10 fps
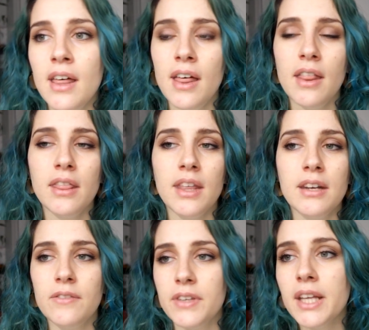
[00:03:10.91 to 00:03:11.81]
and
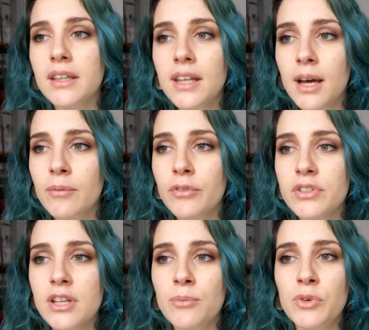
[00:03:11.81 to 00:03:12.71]
then Vietnam for
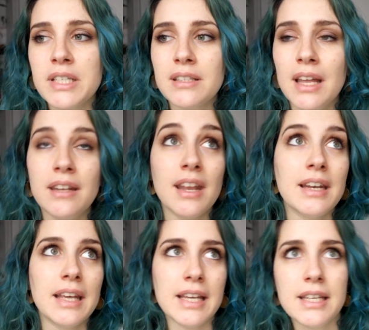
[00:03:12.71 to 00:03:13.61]
some reason, and then
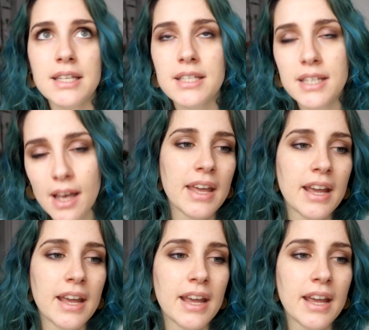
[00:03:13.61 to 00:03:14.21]
India.